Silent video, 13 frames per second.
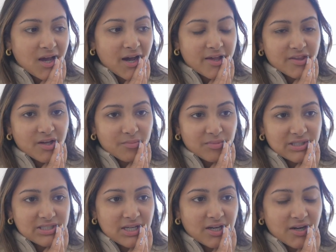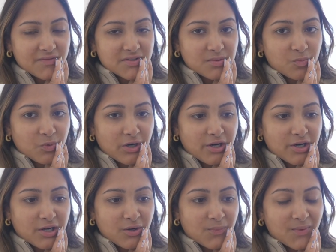I think I'm gonna take off some
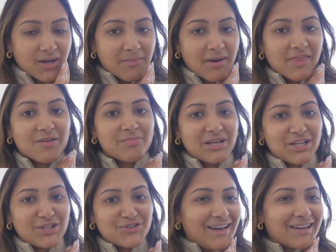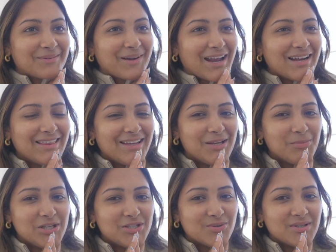work when I'm at the beach, and I'm kind of thinking
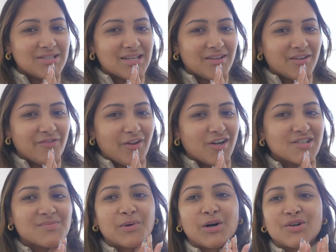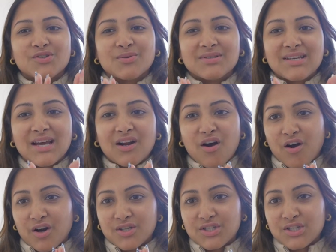about doing daily vlogs, but also it's kind of
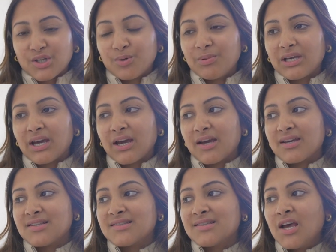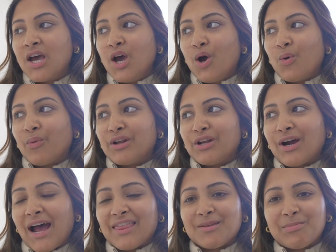hard to because when you're
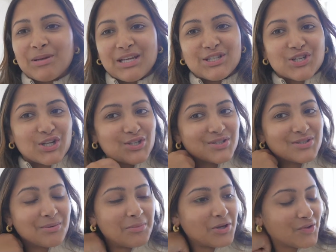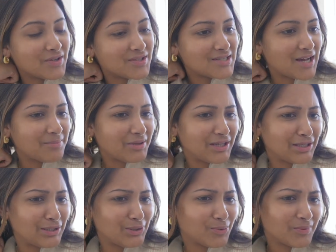at the beach and you're swimming all the time,
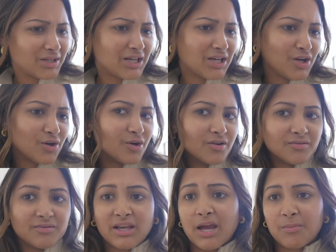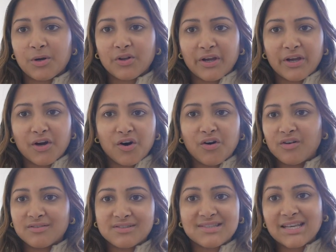like you don't want to get your camera like
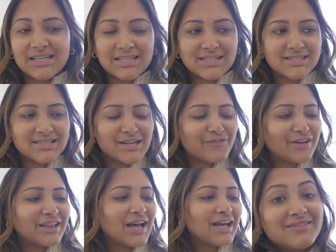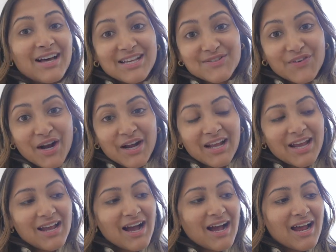all sandy and stuff like that. Last
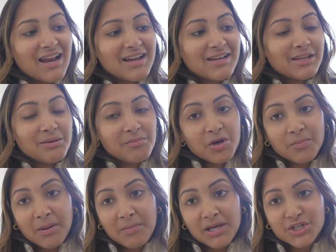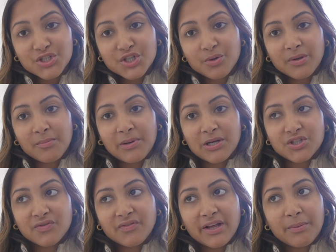Friday, I emailed my manager with a
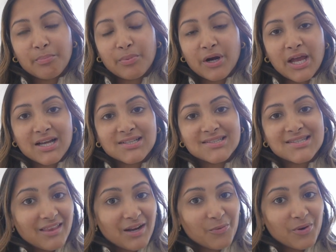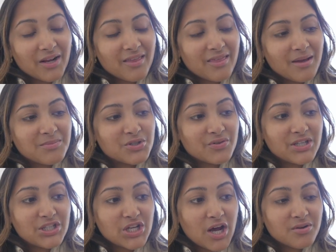bunch of like brands that I wanted them to
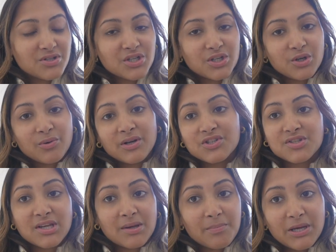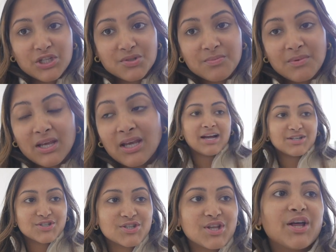reach out to and just like pitch me. I
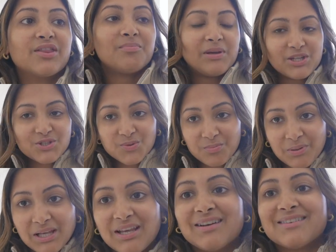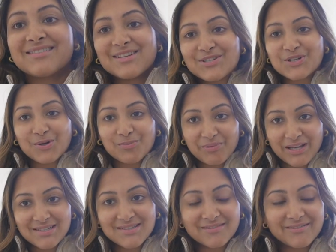just thought the beach would be such a good
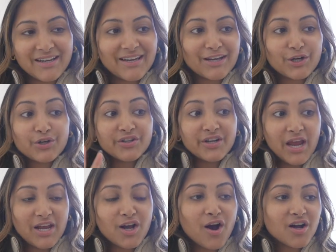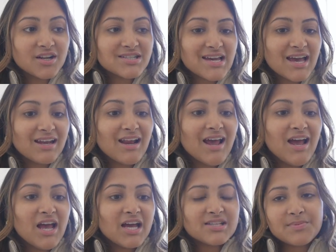place to like create content,
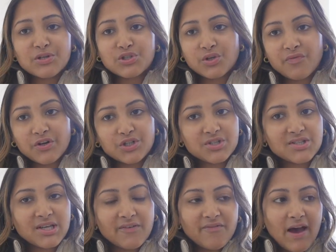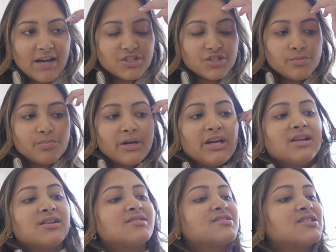especially for just like fashion
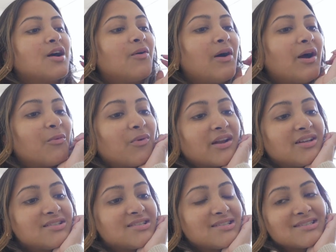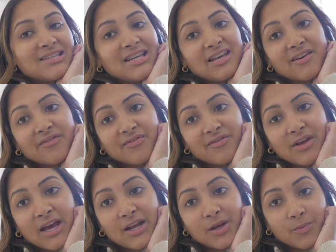brands. So I wanted to see if
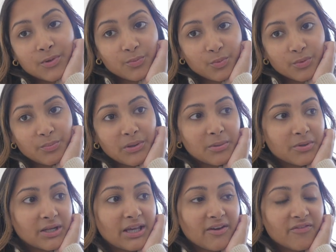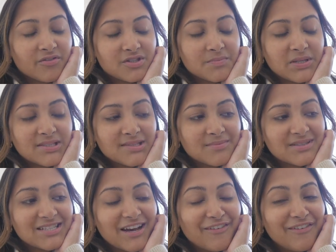anyone would be able to gift me some
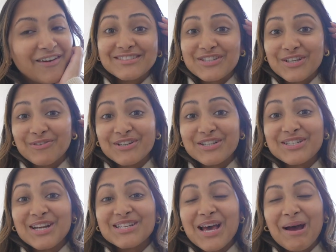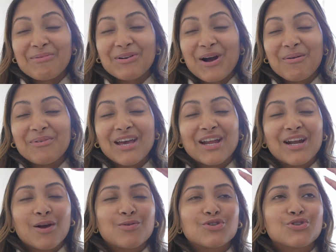stuff. She reached out to Abercrombie and
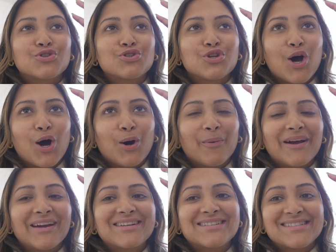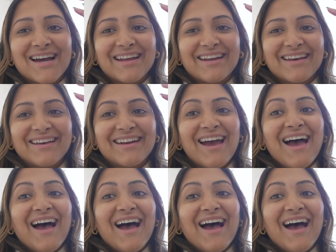I was so excited